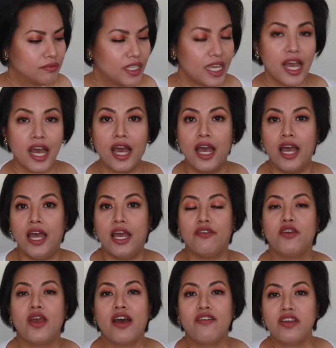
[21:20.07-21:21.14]
yeah, if
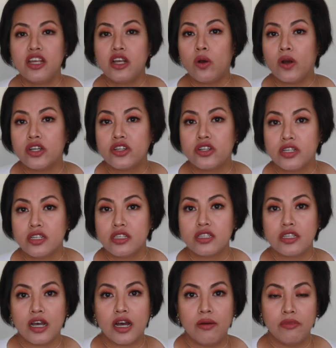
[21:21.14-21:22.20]
you have any
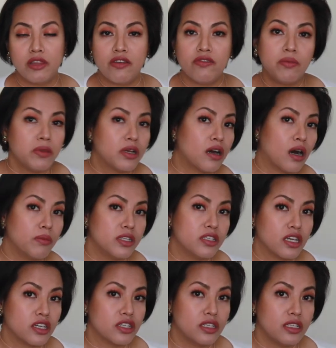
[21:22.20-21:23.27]
questions, leave them in the comment
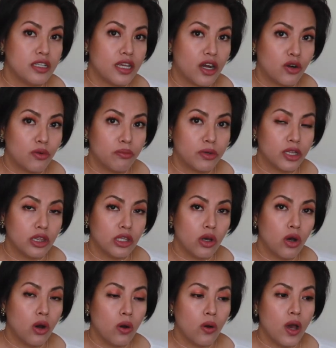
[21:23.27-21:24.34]
section down
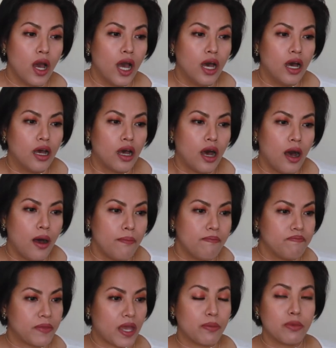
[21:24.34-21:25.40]
below.
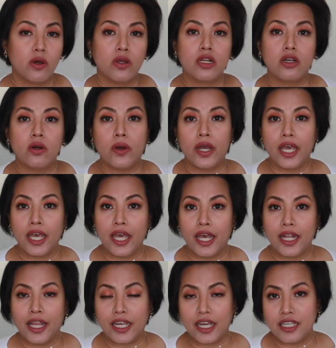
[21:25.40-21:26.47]
I'm gonna go
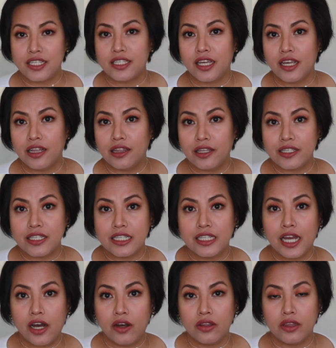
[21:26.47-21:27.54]
ahead, like I said, list
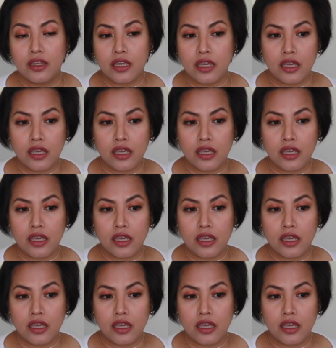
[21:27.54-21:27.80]
down